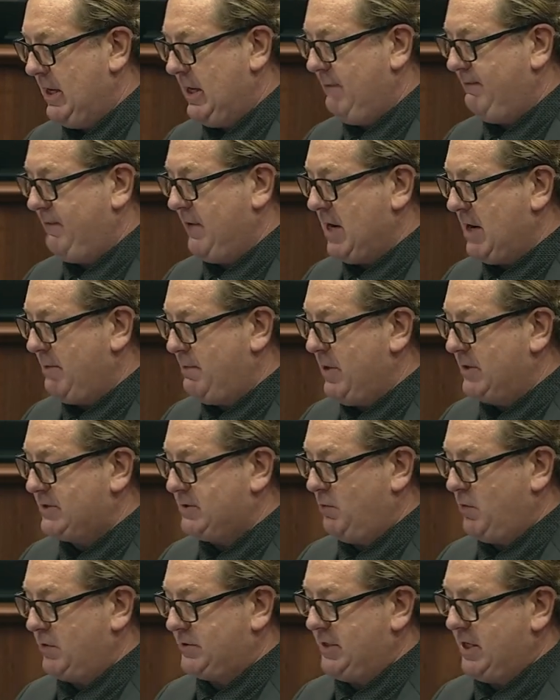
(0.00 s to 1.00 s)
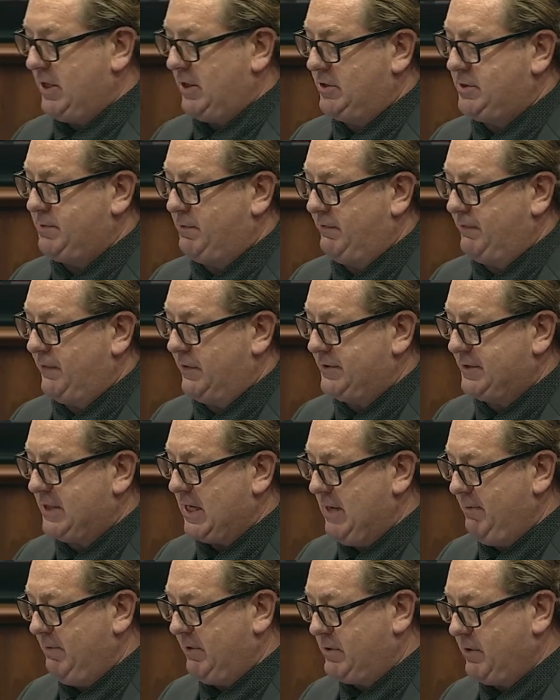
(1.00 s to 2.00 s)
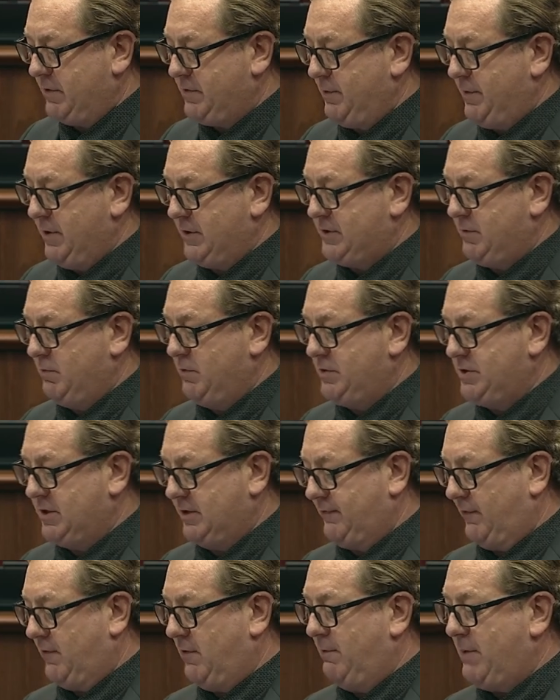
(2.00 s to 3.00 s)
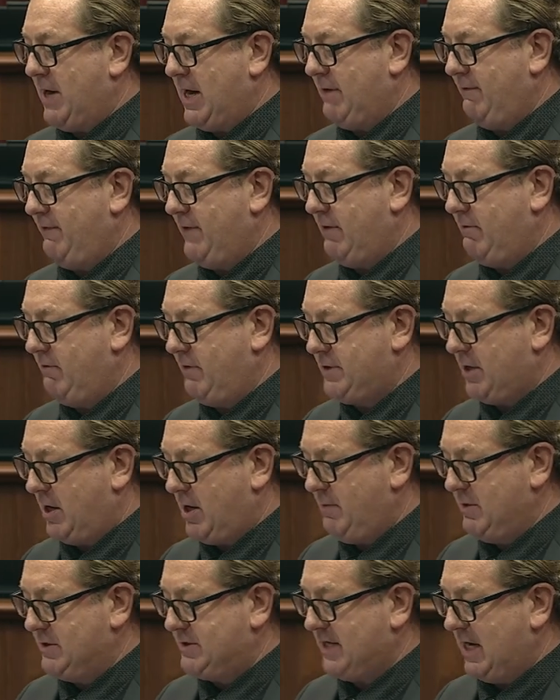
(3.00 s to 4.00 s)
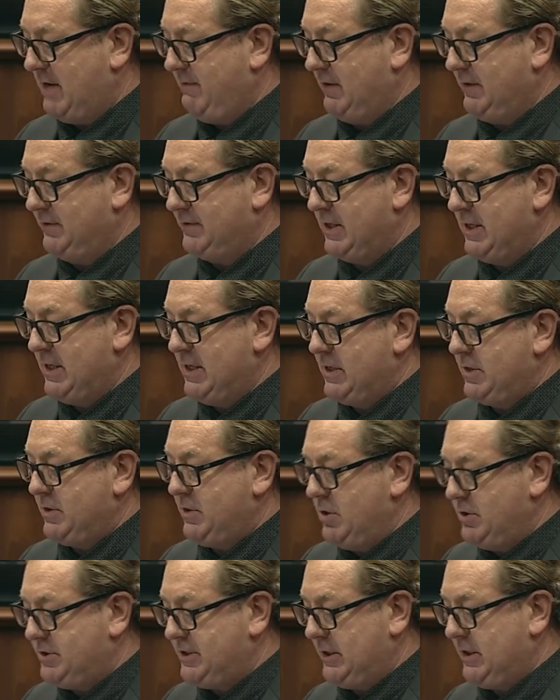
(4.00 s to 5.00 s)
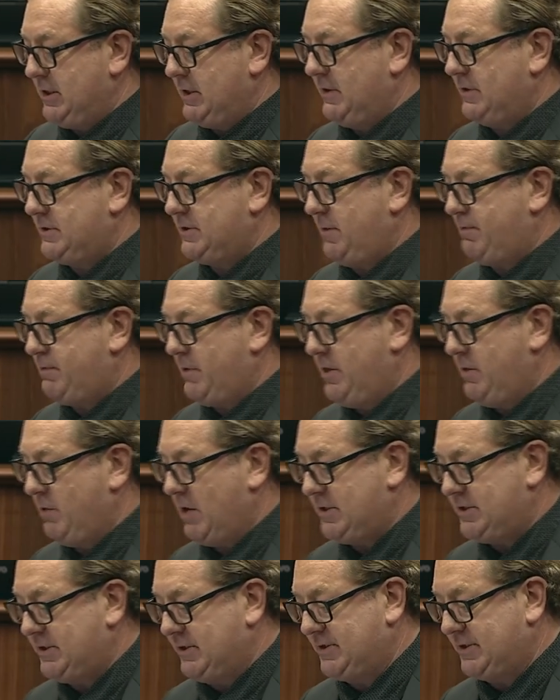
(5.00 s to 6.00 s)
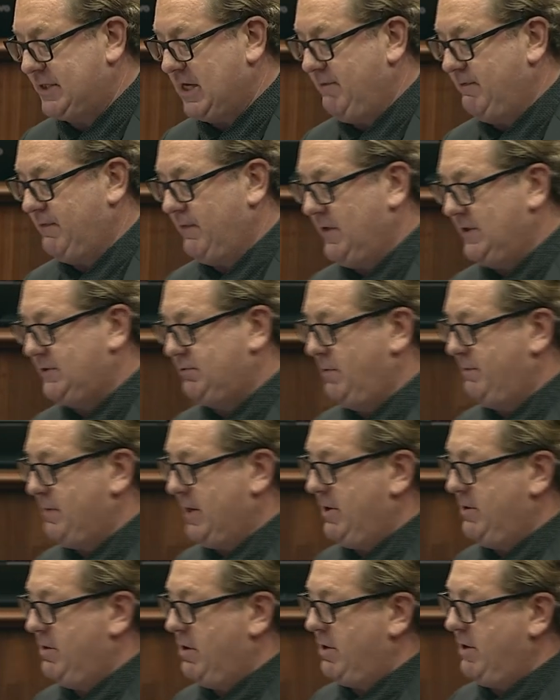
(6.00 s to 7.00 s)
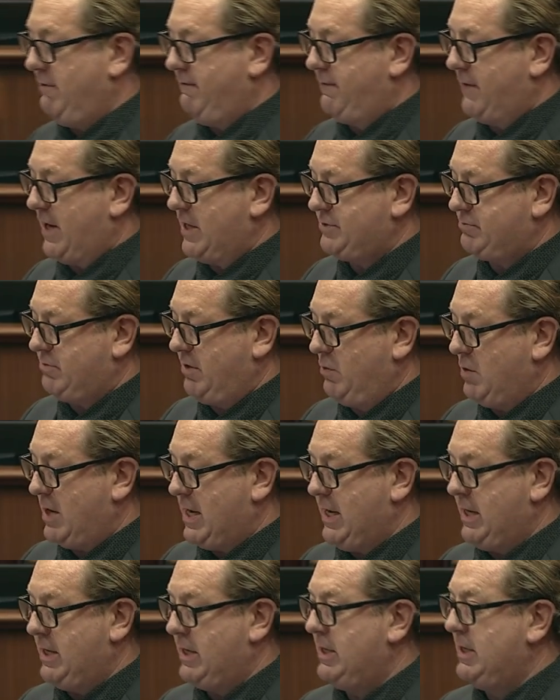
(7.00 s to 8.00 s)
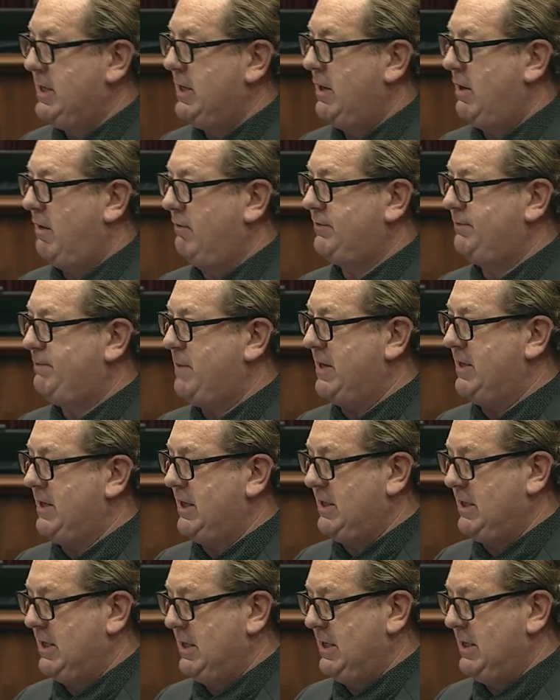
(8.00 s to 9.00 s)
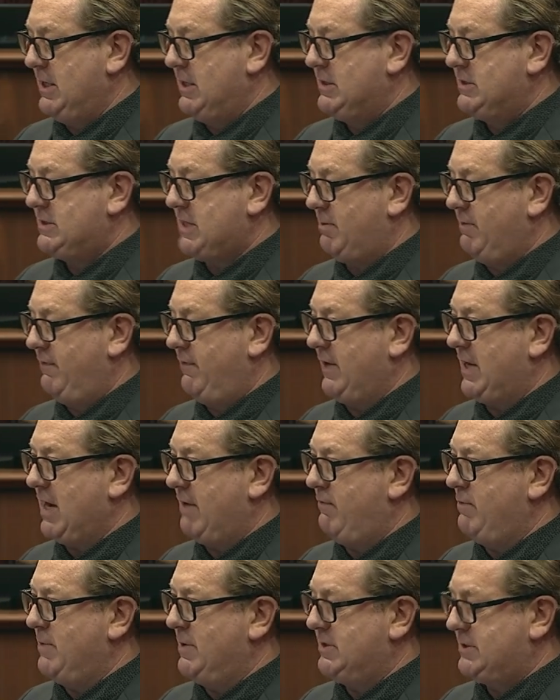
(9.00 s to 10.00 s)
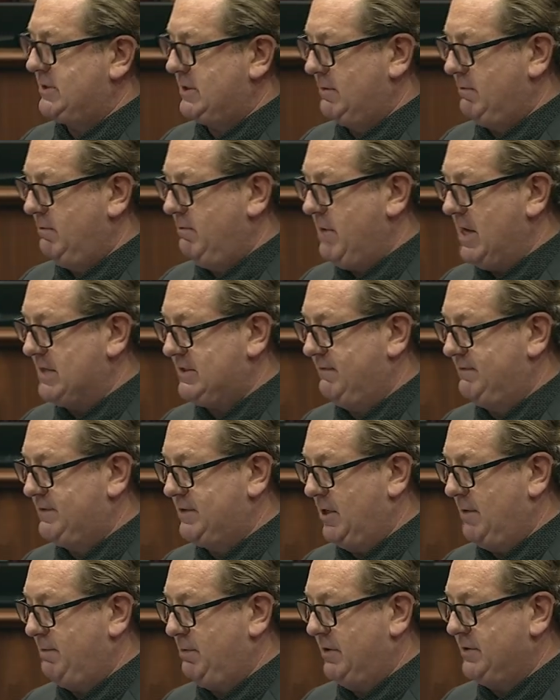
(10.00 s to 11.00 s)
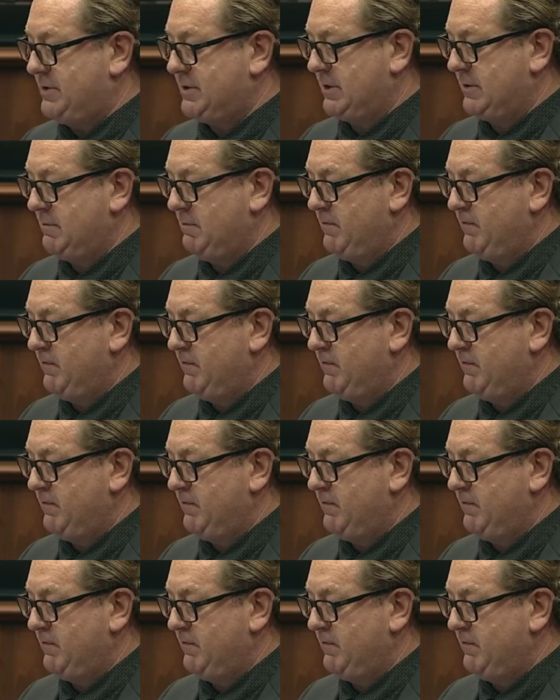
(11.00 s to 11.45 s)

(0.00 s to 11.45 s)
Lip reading: If the young person wasn't eligible for the scheme, the contribution would just form part of their retirement savings. Using the superannuation scheme for this would be a non-inflationary way of spending some of the government's massive surplus.